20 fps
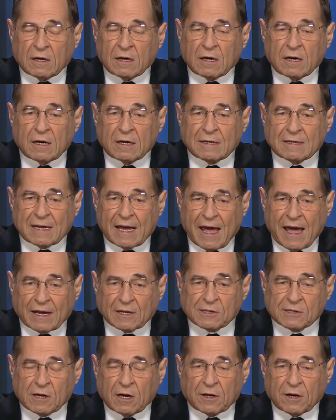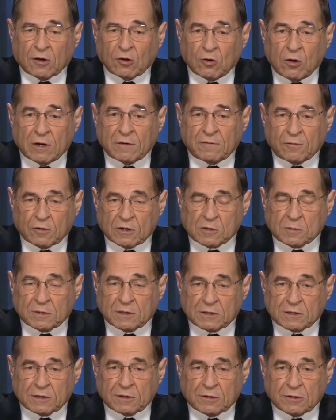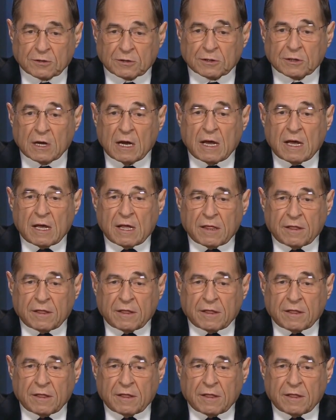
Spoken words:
attacks on our law enforcement institutions.